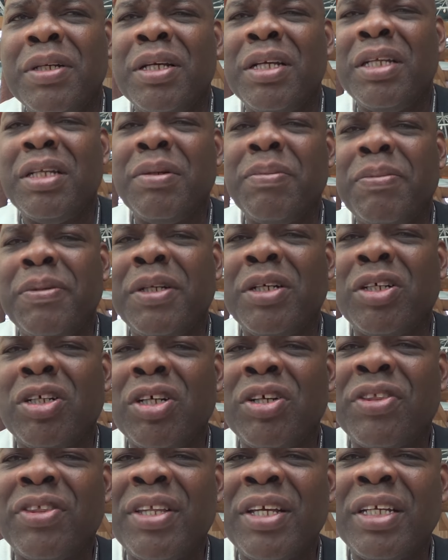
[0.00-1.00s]
it'll be a
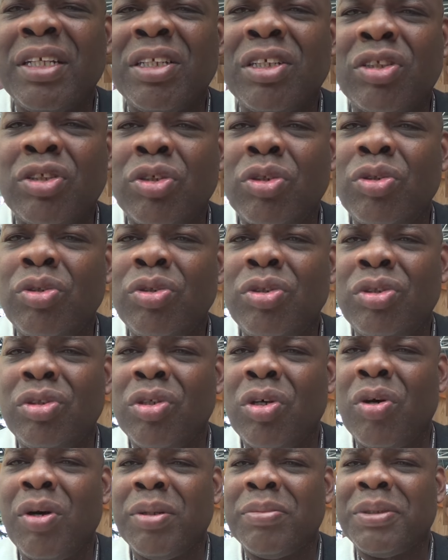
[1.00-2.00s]
good thing to do,
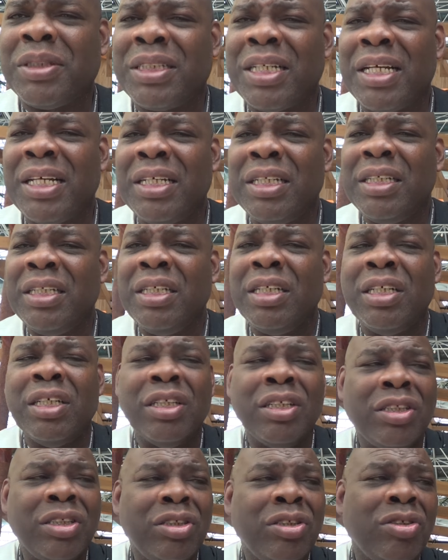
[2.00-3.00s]
you know what I'm saying?
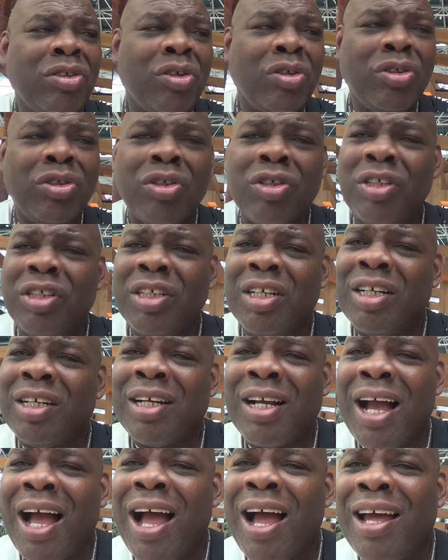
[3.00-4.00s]
You know, you're a
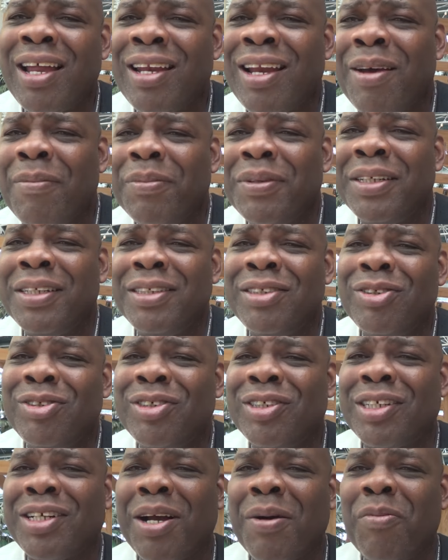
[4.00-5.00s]
young guy,
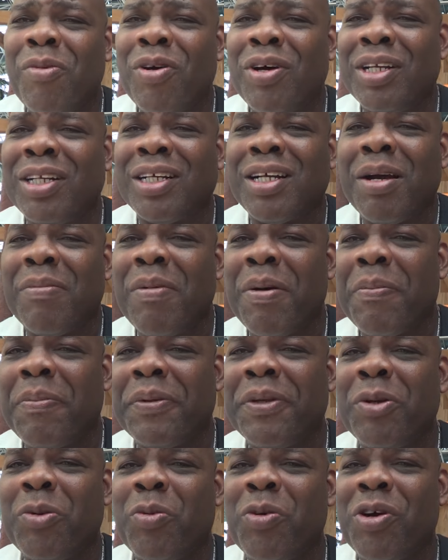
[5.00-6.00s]
and come up
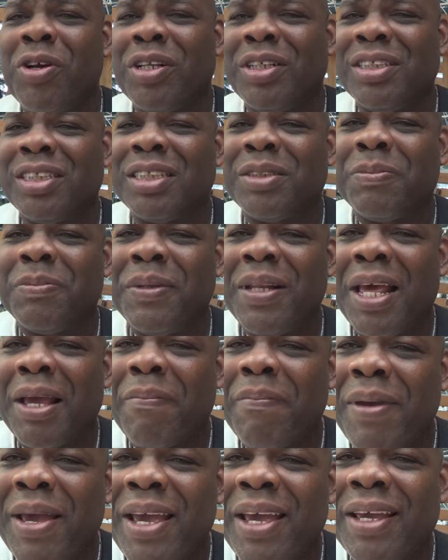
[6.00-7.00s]
in the world and just be
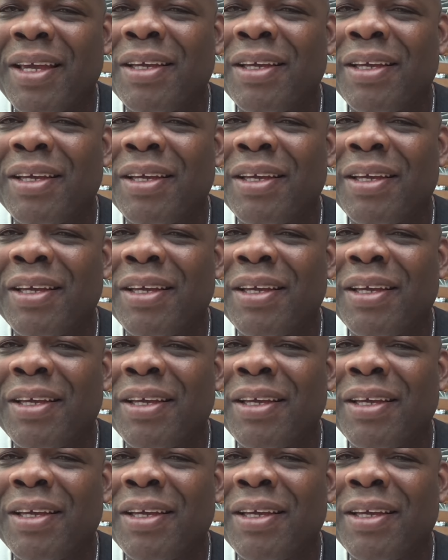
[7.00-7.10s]
like, bang.